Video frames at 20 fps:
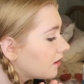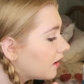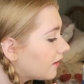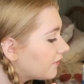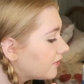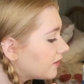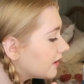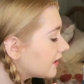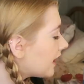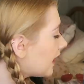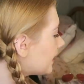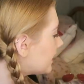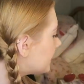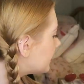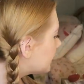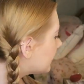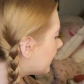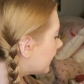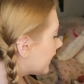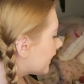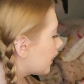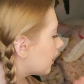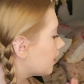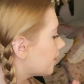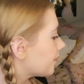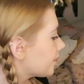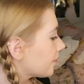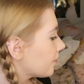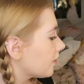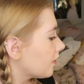I feel like I need like,
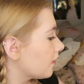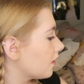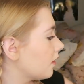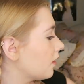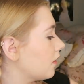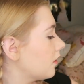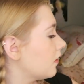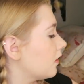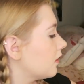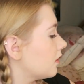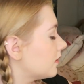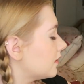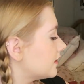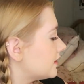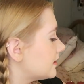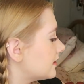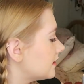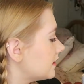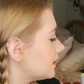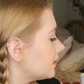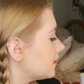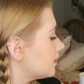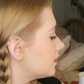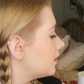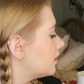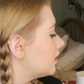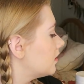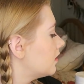let's see.